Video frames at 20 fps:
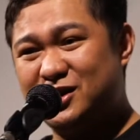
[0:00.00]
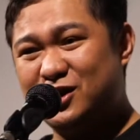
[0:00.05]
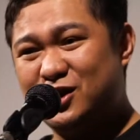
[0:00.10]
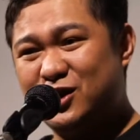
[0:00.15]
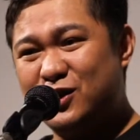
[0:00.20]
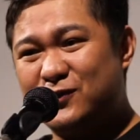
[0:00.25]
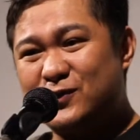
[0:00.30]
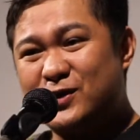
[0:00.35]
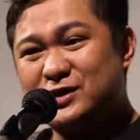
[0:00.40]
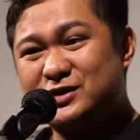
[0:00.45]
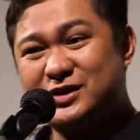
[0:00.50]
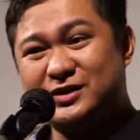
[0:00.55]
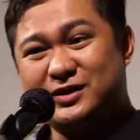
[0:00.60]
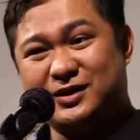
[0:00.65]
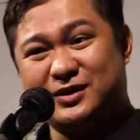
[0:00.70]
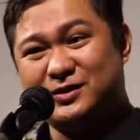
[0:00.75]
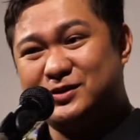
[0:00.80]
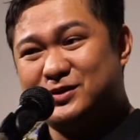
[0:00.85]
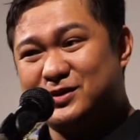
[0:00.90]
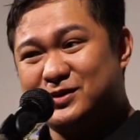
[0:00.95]
Of course, I
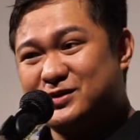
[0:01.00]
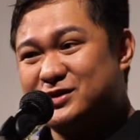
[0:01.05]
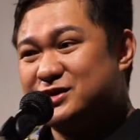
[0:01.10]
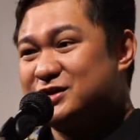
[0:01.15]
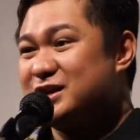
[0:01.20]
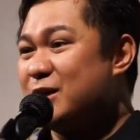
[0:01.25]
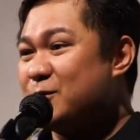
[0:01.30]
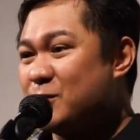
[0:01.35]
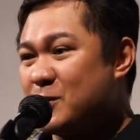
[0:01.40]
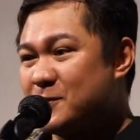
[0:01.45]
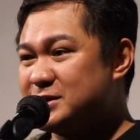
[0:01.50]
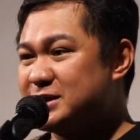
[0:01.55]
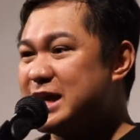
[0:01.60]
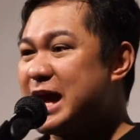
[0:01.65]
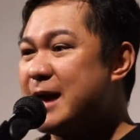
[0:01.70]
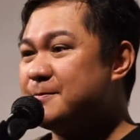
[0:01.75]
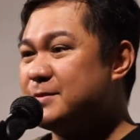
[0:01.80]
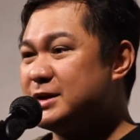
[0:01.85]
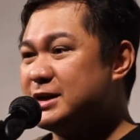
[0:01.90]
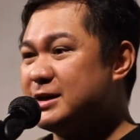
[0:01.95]
didn't understand what was
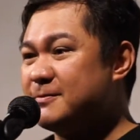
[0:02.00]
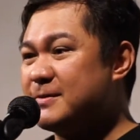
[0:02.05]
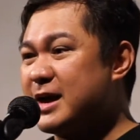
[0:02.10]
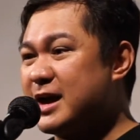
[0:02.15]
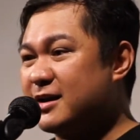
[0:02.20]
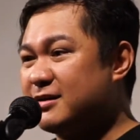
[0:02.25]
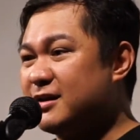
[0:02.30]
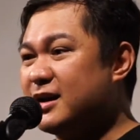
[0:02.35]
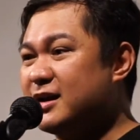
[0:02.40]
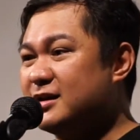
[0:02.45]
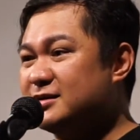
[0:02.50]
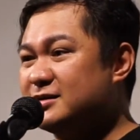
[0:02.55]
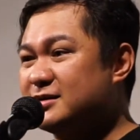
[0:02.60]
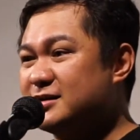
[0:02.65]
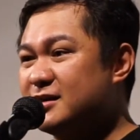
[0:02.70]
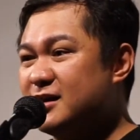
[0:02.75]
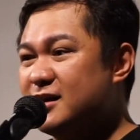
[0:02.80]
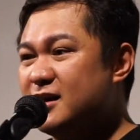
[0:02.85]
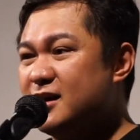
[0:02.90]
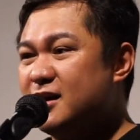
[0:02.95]
happening back then.
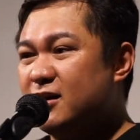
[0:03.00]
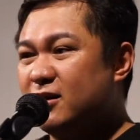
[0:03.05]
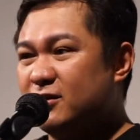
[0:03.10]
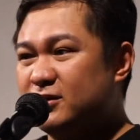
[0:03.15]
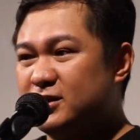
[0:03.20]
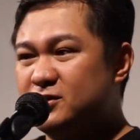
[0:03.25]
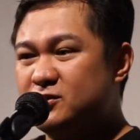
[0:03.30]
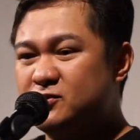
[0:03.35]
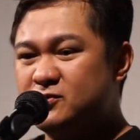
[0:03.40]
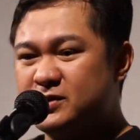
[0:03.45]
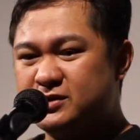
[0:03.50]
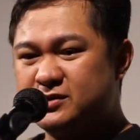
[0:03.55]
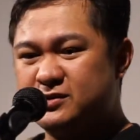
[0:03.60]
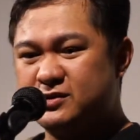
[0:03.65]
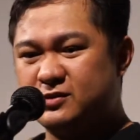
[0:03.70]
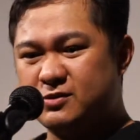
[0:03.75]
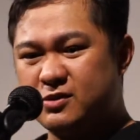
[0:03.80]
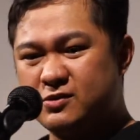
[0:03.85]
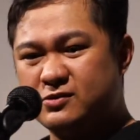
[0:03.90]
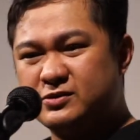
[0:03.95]
All I knew was
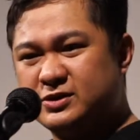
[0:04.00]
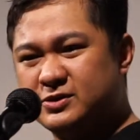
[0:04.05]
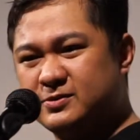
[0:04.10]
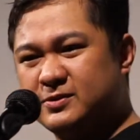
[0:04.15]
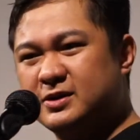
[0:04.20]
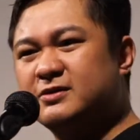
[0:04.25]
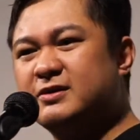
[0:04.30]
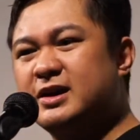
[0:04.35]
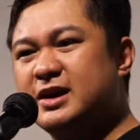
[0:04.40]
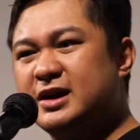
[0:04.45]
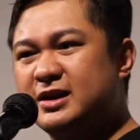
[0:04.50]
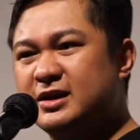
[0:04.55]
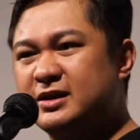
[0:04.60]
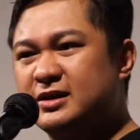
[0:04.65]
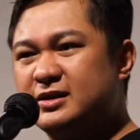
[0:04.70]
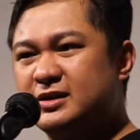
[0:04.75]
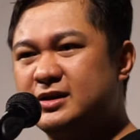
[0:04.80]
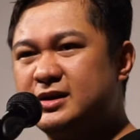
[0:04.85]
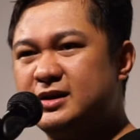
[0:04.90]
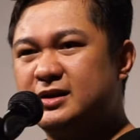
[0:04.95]
the roads were
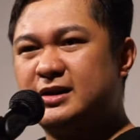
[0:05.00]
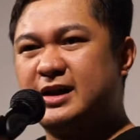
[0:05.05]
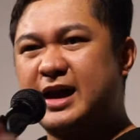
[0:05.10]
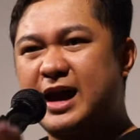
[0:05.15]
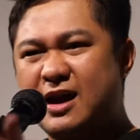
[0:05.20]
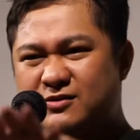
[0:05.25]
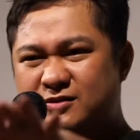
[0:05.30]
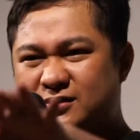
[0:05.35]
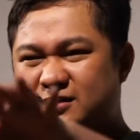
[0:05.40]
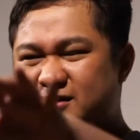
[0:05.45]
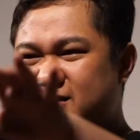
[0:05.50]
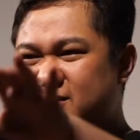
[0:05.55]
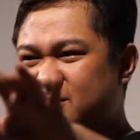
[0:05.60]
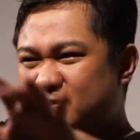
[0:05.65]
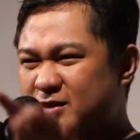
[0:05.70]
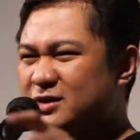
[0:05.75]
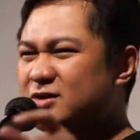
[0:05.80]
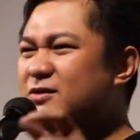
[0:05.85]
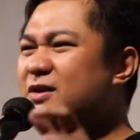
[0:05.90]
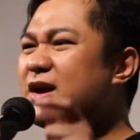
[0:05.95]
gray, the houses
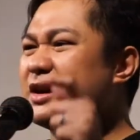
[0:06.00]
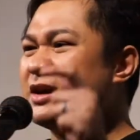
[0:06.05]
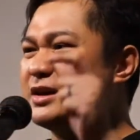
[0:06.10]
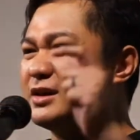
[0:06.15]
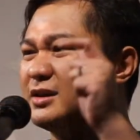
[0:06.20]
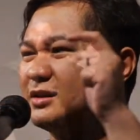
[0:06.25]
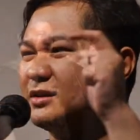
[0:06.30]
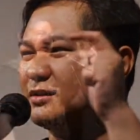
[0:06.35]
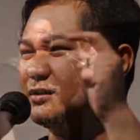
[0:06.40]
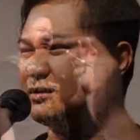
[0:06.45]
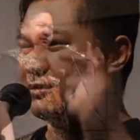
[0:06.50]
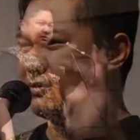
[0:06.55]
were gray, the